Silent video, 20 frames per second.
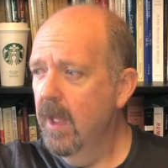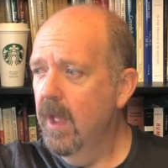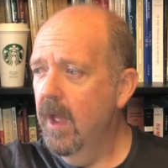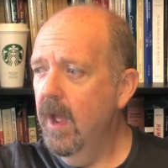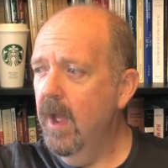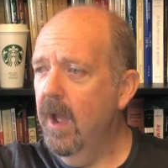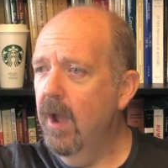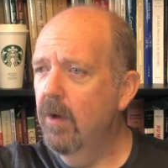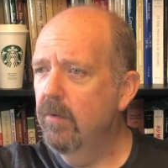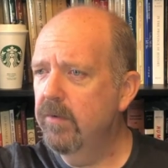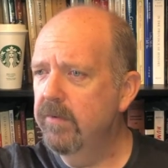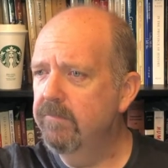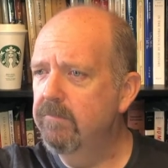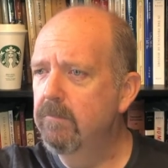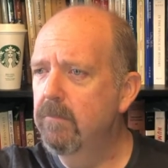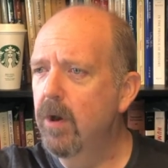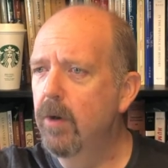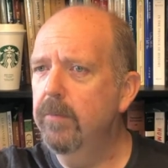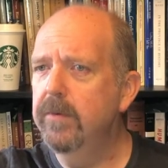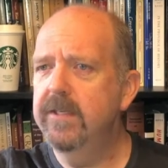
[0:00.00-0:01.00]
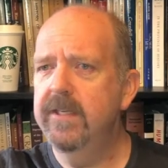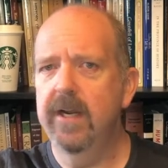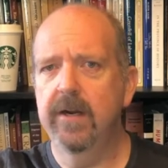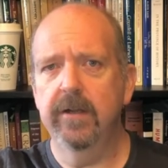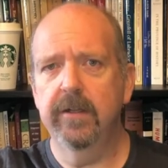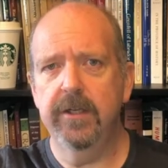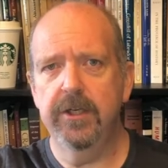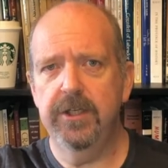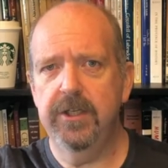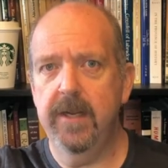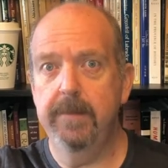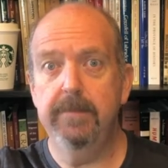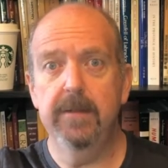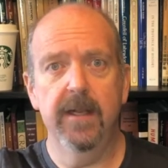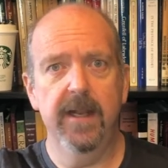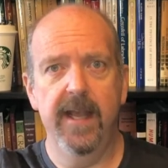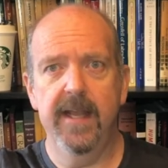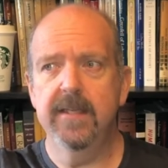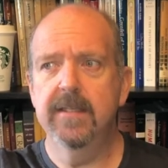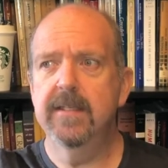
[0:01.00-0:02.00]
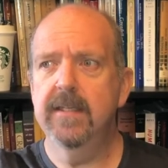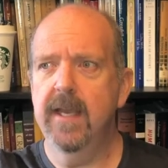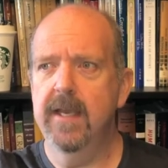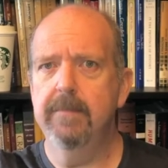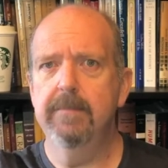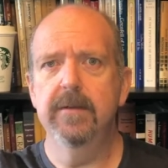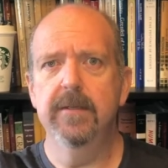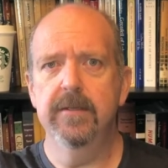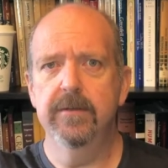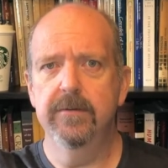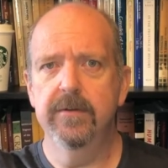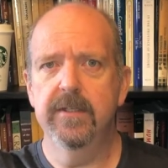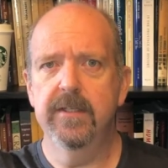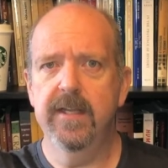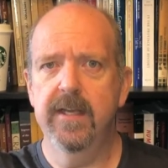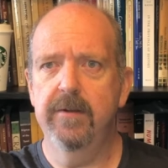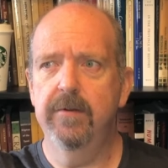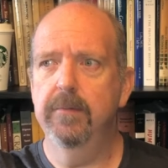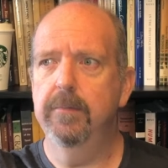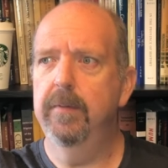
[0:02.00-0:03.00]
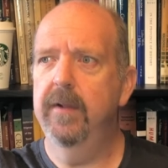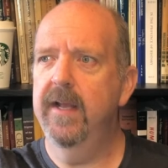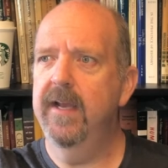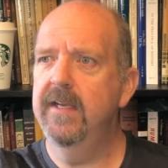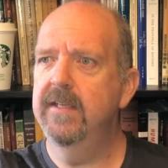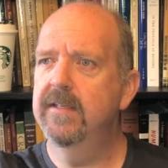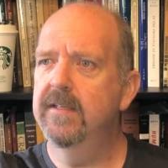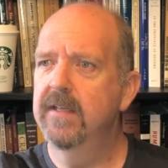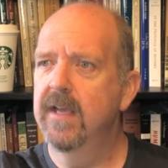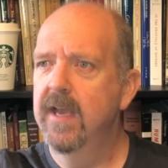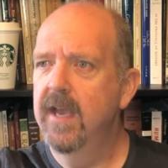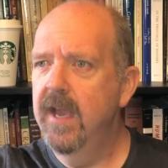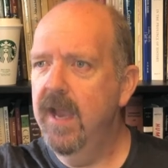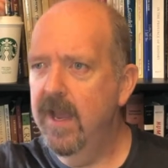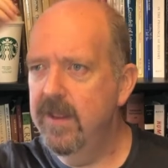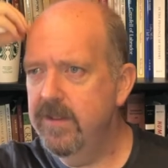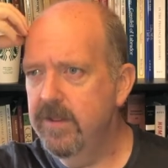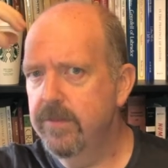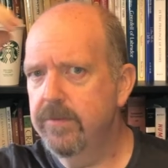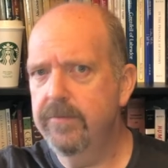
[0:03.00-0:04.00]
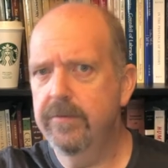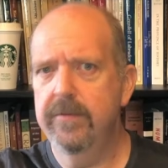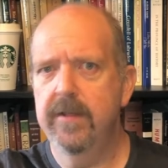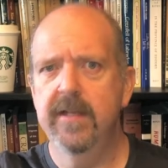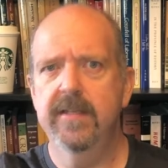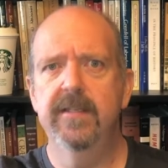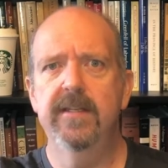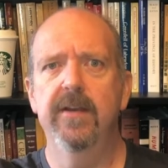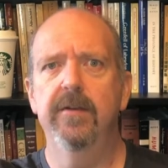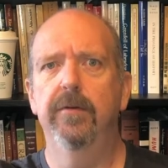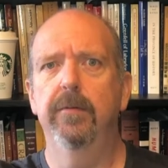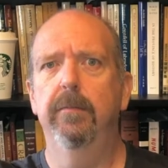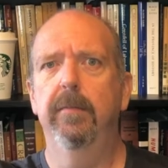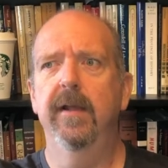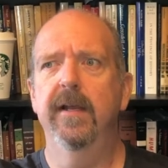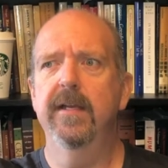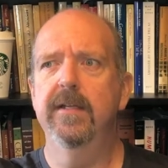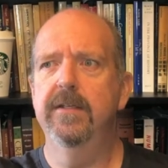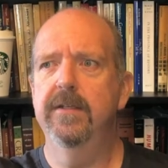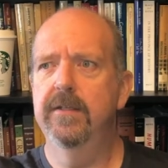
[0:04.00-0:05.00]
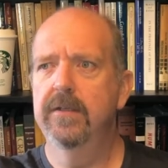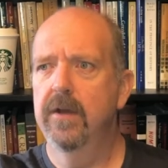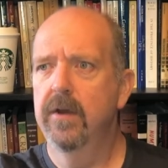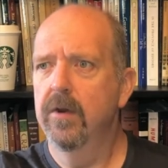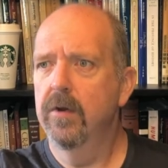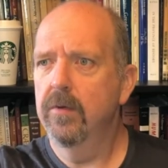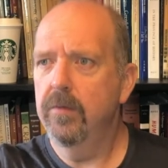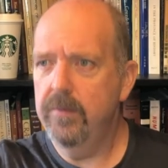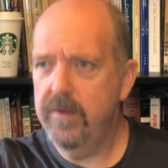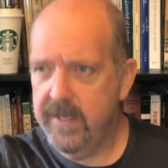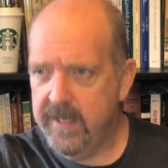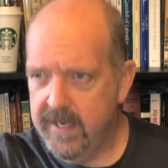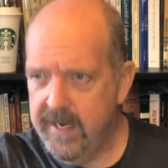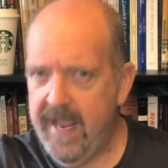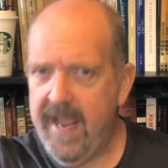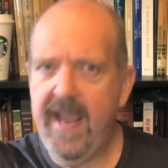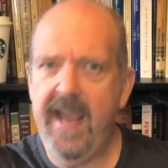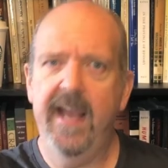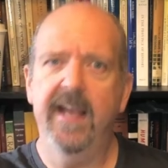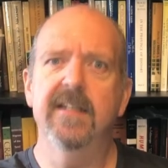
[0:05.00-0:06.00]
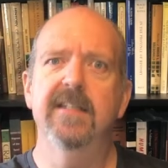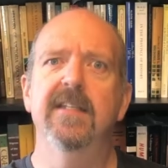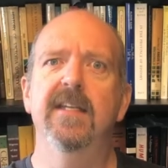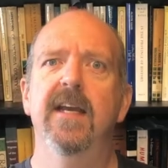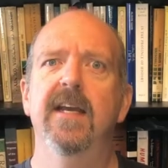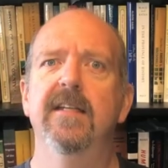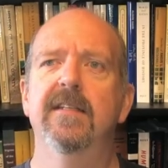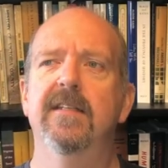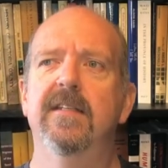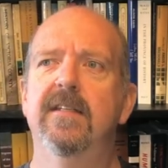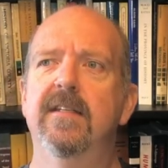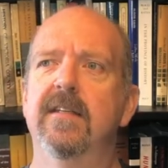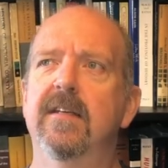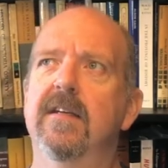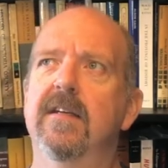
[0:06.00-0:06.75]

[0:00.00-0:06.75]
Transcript: Uh, we've momentarily shaped the landscape into a sacred place, and then through that sacred place, we can access